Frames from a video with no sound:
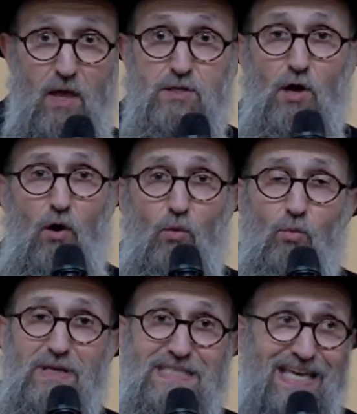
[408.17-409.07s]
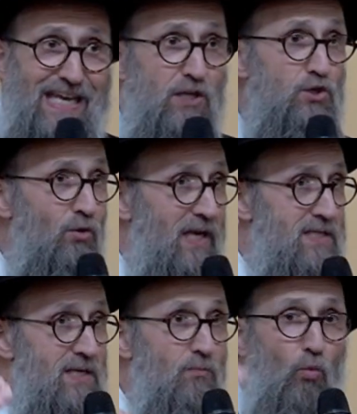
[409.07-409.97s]
So we see in
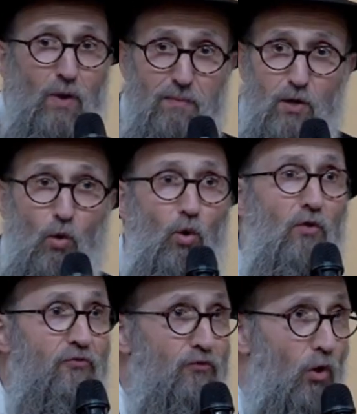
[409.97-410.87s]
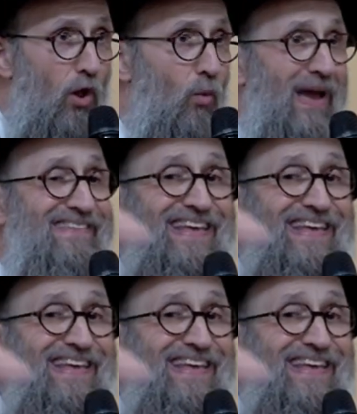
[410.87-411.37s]
Judaism, women always